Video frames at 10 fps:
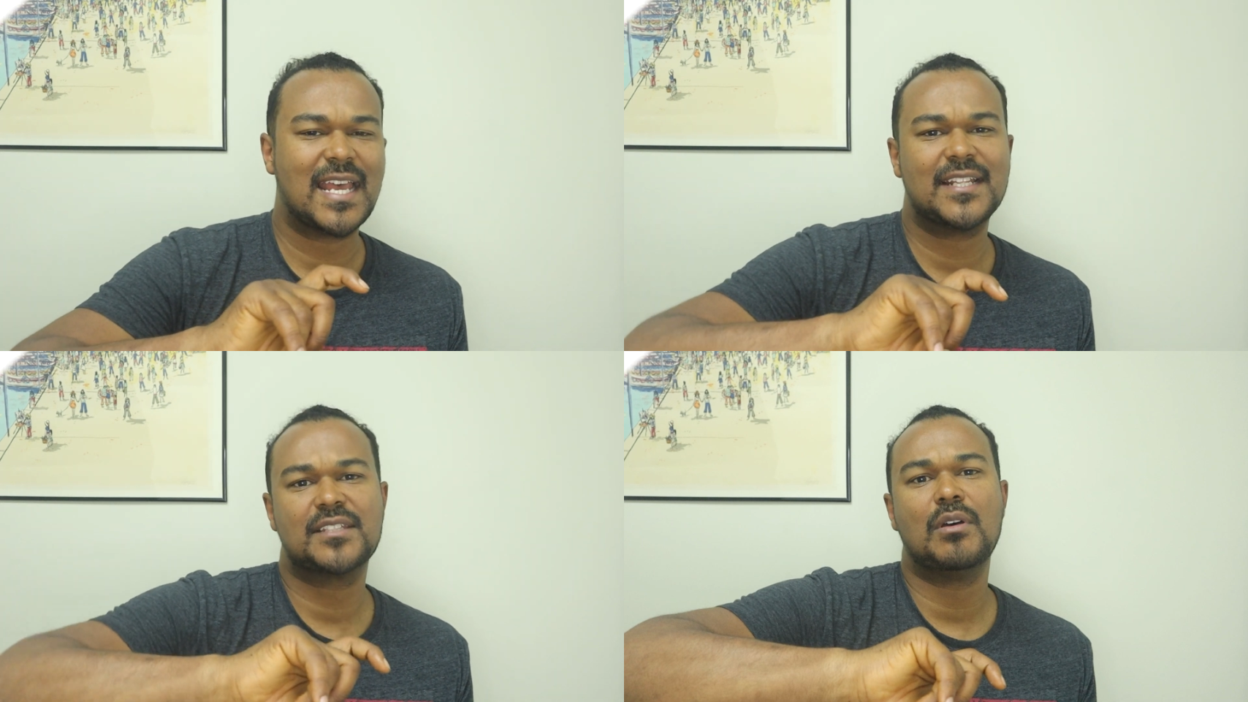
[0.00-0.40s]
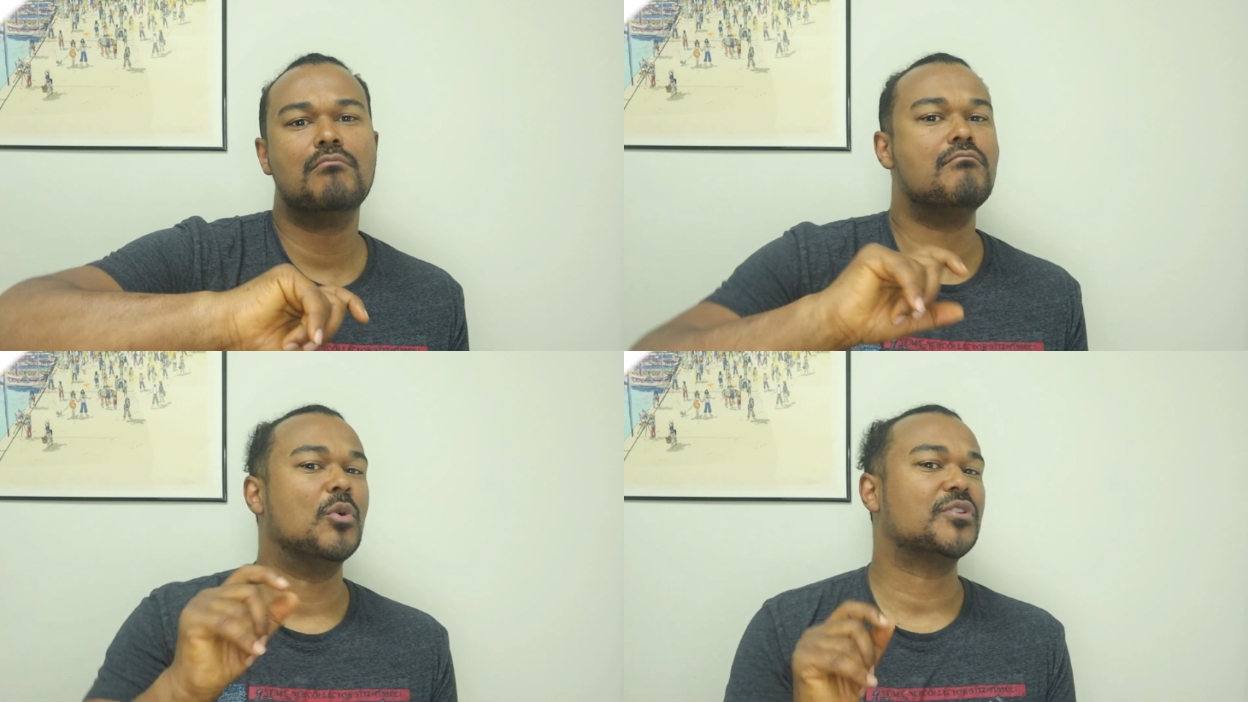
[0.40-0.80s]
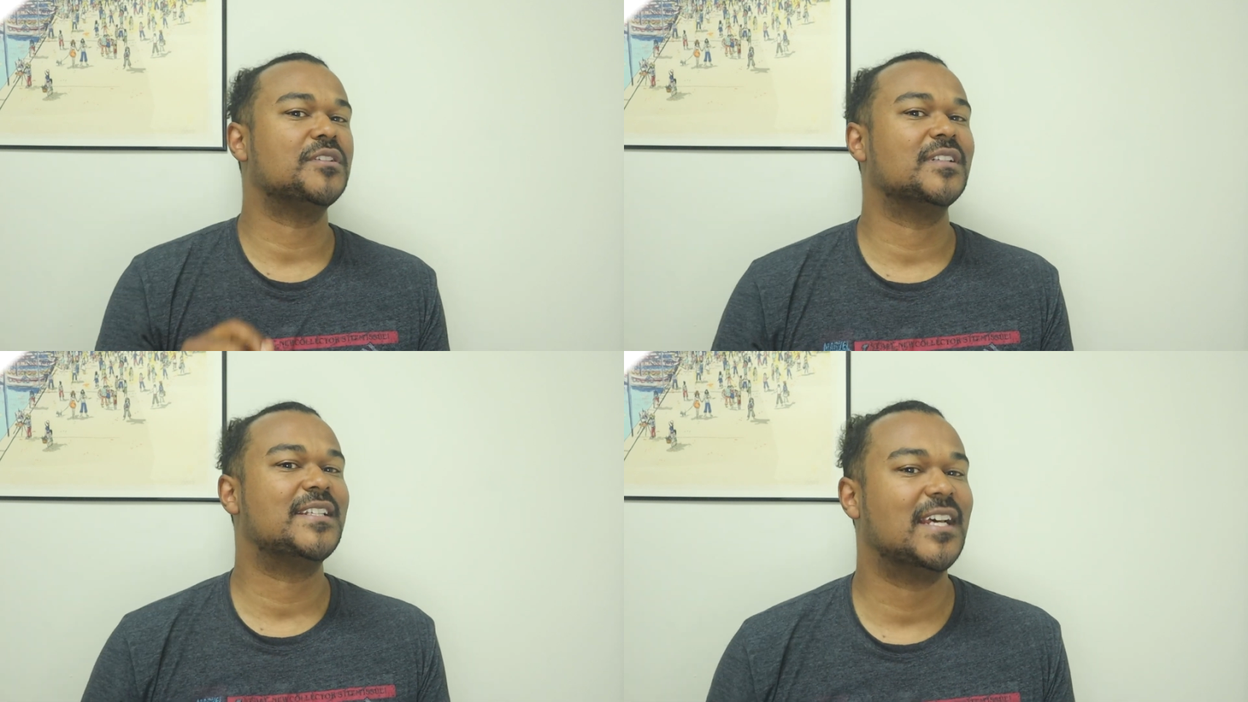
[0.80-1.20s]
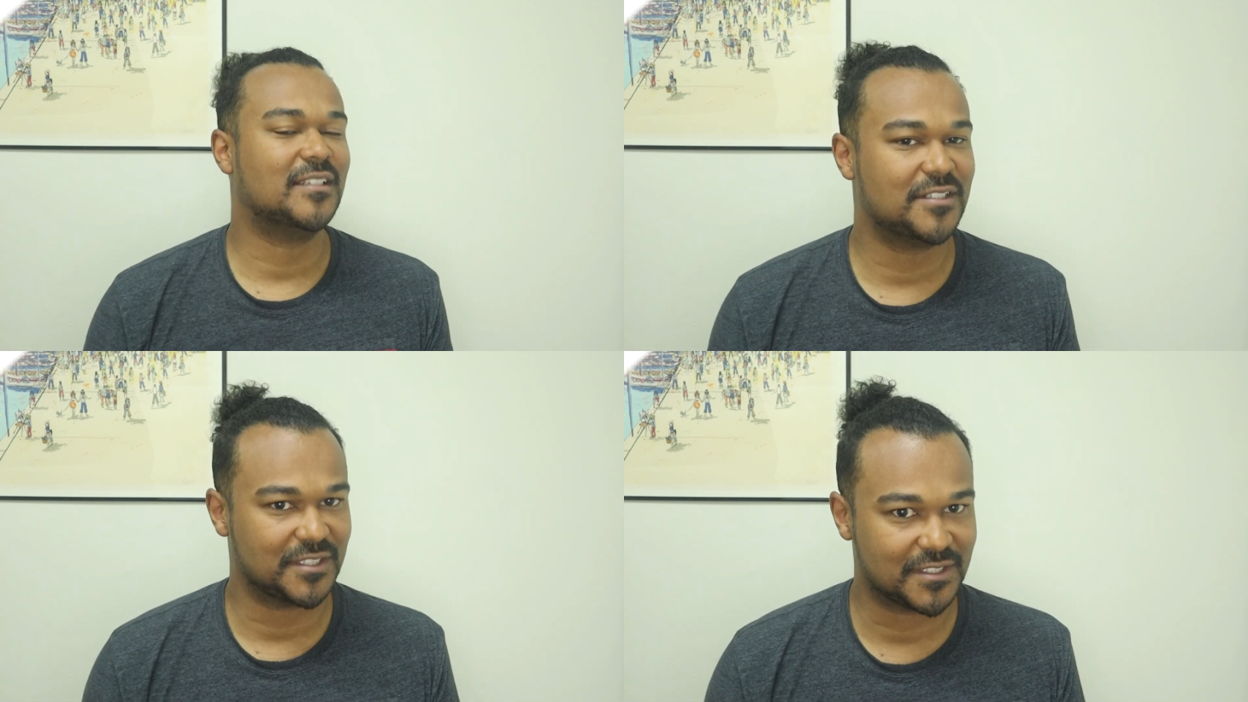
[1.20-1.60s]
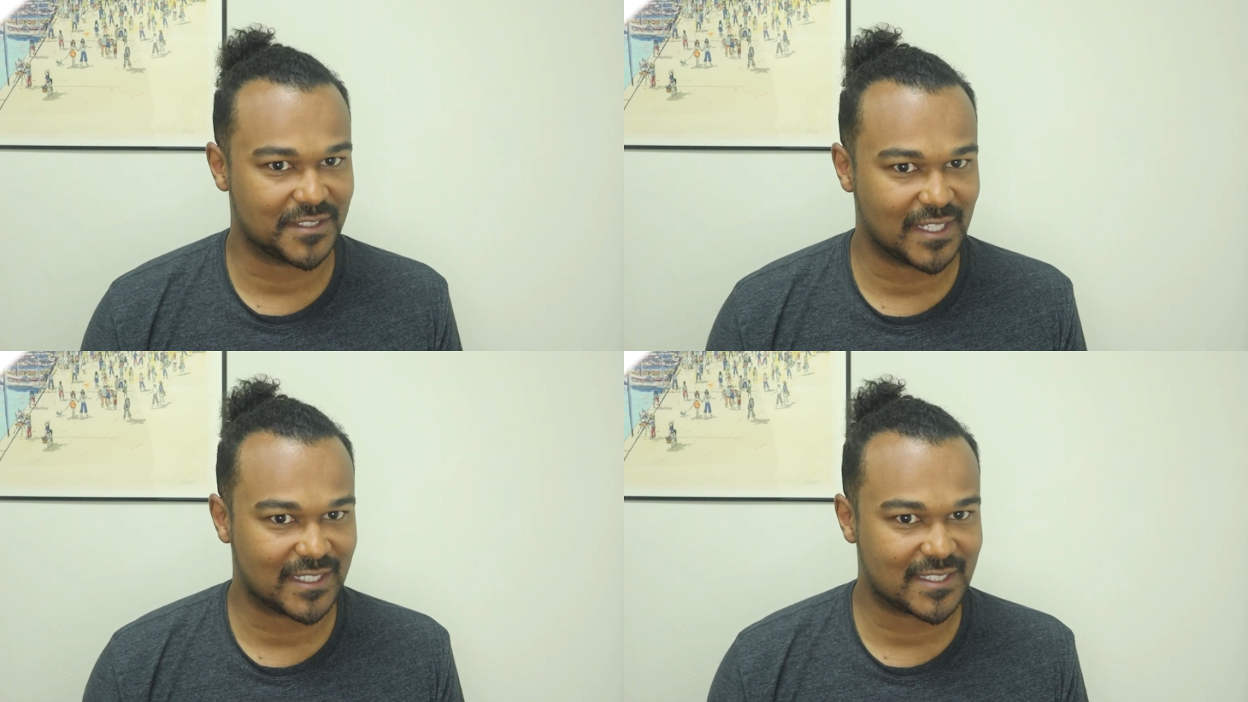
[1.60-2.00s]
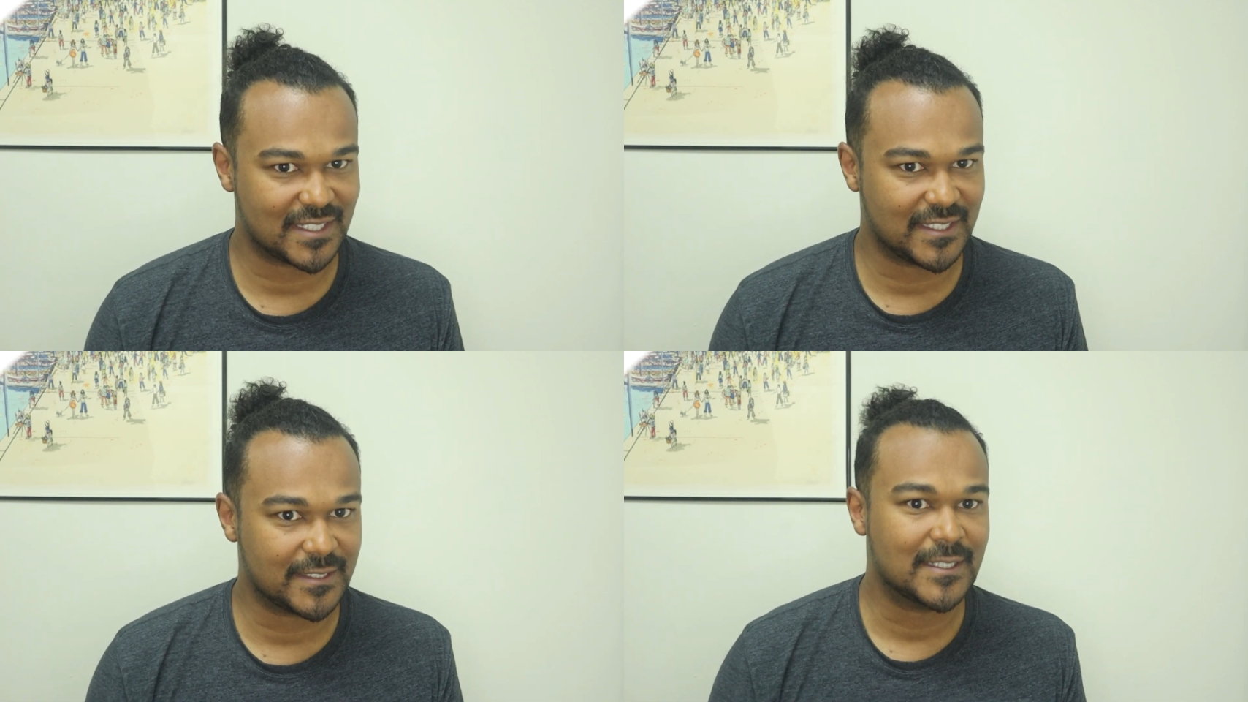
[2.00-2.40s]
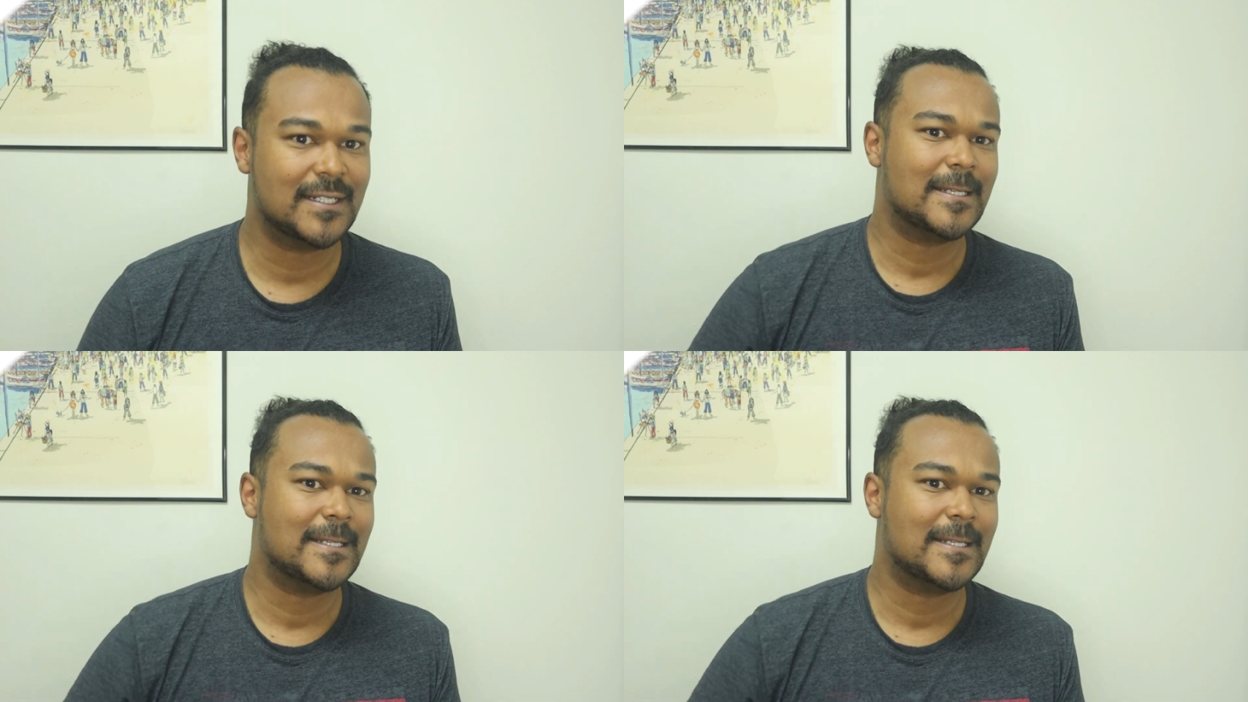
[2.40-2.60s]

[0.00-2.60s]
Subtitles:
add some emotional intelligence into that scene